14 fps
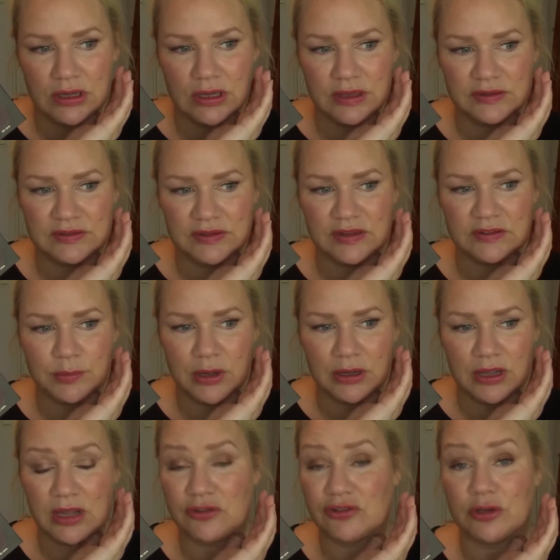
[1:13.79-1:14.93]
set my
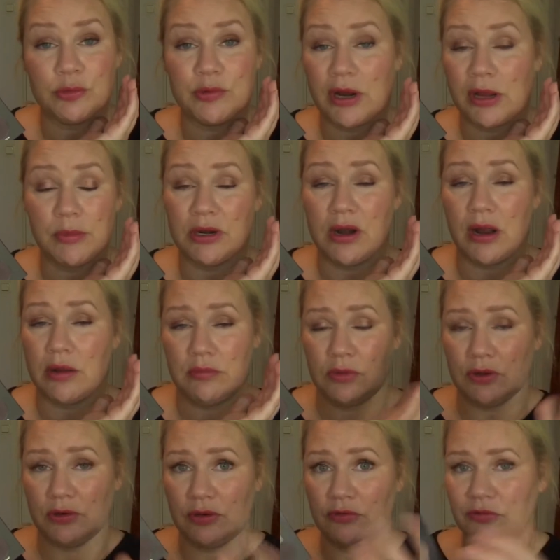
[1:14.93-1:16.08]
eyeshadow primer, I'm
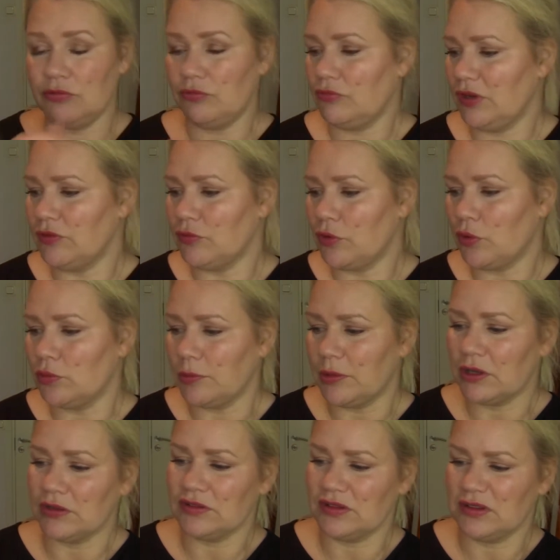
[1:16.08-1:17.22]
gonna re-roll
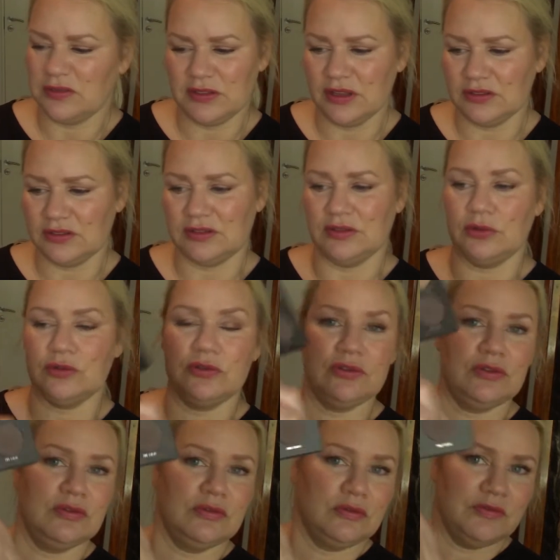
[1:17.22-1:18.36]
because that's not
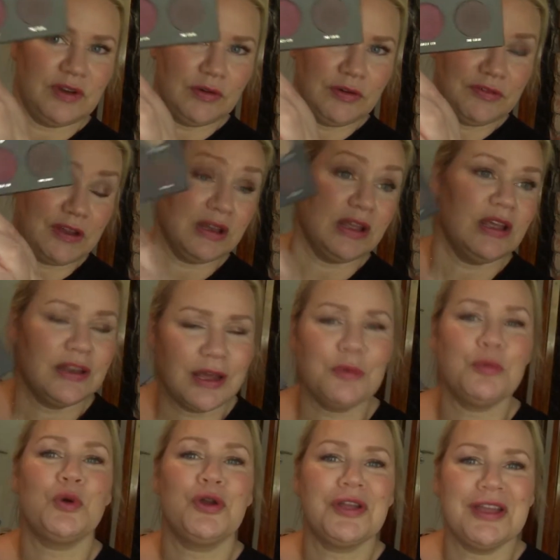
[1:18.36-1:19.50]
very fun, and I'm
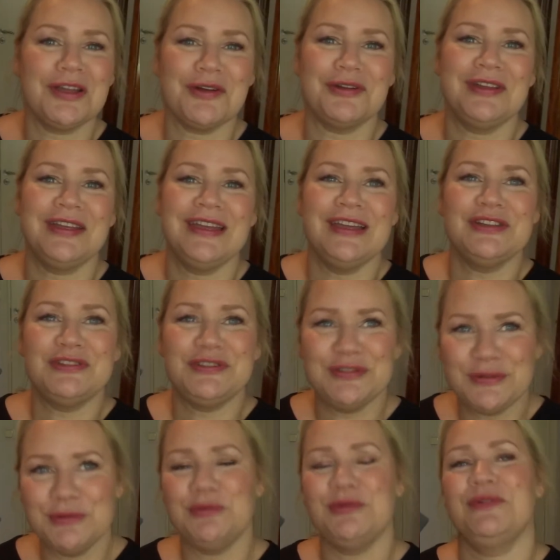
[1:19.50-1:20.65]
working on
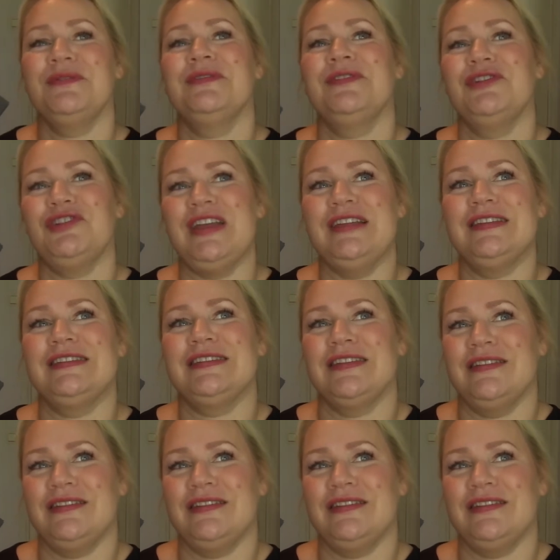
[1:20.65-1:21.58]
2 shades